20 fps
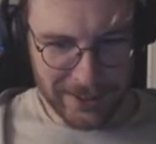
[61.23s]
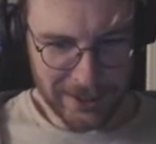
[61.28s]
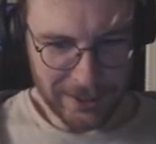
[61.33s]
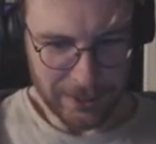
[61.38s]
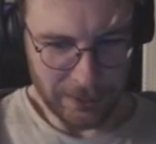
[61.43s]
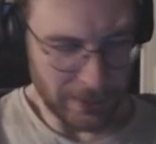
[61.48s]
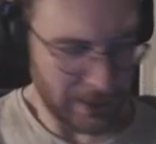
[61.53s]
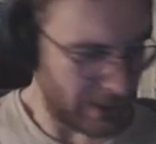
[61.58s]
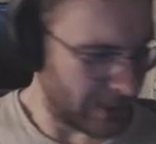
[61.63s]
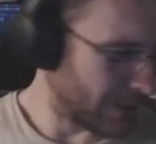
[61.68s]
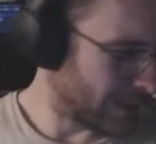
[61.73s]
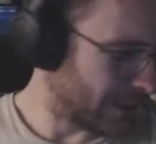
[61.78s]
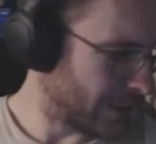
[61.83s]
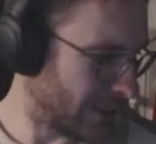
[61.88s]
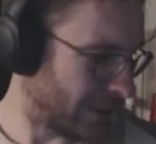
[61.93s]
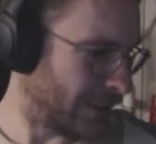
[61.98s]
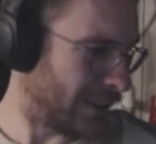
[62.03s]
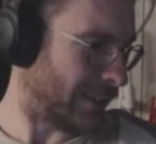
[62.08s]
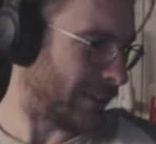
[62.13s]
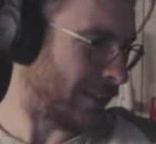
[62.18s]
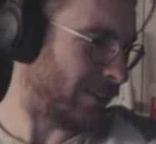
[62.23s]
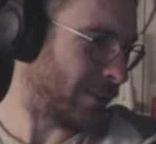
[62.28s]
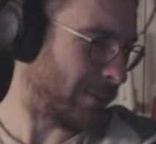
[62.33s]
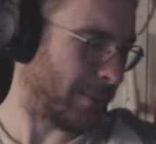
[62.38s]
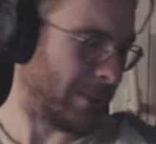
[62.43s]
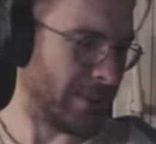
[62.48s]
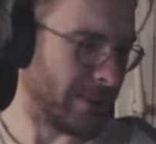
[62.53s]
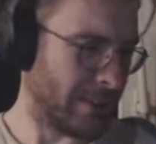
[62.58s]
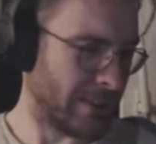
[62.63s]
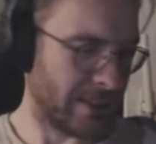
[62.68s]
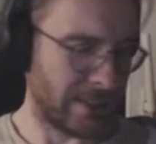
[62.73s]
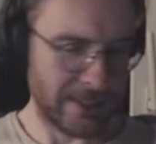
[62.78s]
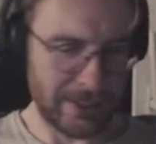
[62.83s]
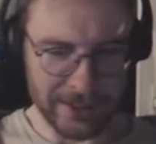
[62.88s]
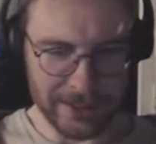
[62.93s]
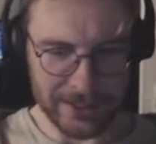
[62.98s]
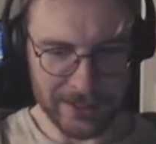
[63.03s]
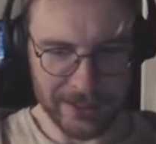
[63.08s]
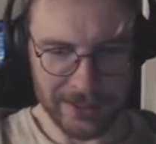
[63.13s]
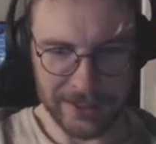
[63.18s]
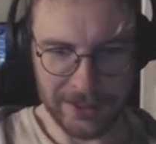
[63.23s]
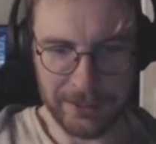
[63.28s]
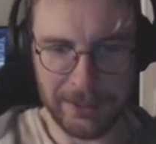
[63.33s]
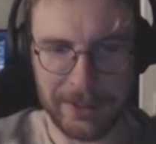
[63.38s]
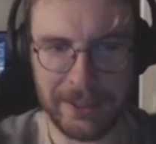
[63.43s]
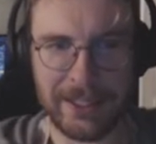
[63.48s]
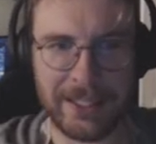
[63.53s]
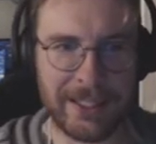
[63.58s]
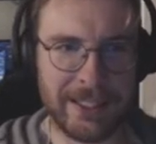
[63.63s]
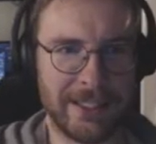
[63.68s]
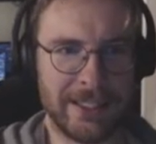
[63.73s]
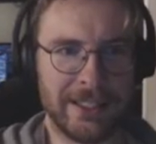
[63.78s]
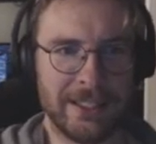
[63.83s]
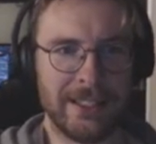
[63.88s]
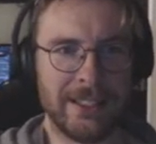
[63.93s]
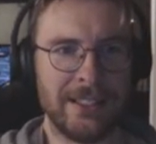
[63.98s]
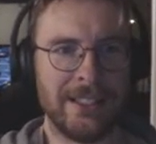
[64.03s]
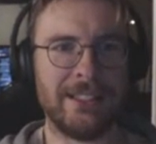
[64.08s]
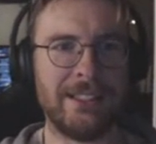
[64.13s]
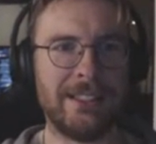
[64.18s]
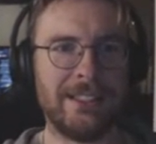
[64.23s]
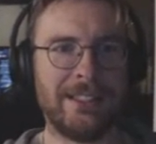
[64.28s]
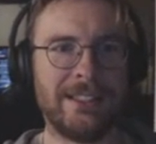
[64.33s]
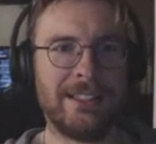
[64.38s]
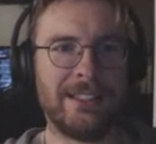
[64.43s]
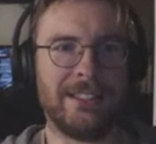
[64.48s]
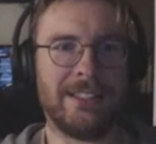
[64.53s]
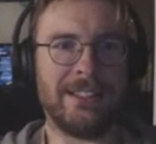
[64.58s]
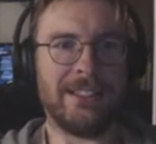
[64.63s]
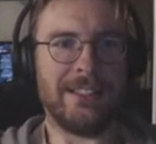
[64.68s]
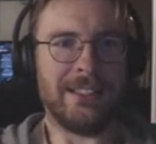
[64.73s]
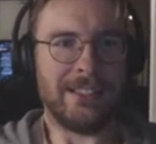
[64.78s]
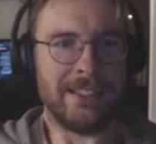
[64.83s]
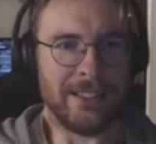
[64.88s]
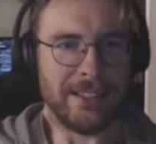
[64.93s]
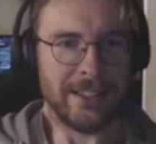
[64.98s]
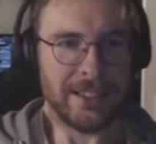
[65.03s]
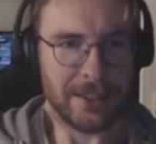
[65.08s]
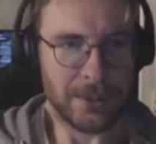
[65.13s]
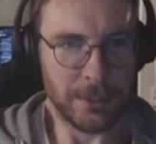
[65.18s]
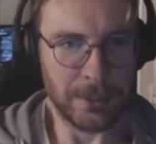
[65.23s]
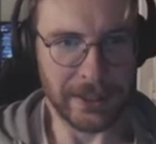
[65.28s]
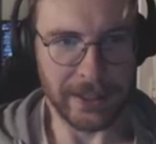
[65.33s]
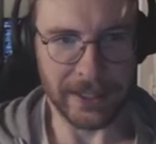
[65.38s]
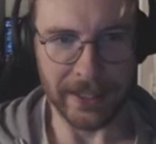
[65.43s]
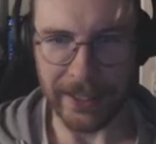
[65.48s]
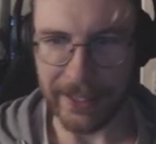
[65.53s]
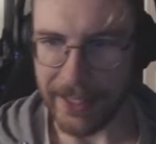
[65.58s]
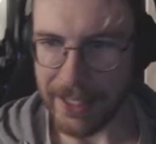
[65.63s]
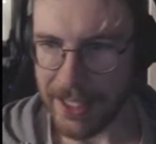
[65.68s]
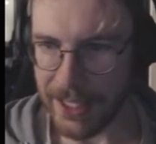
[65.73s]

Well, good that everybody's here. We can uh, we can get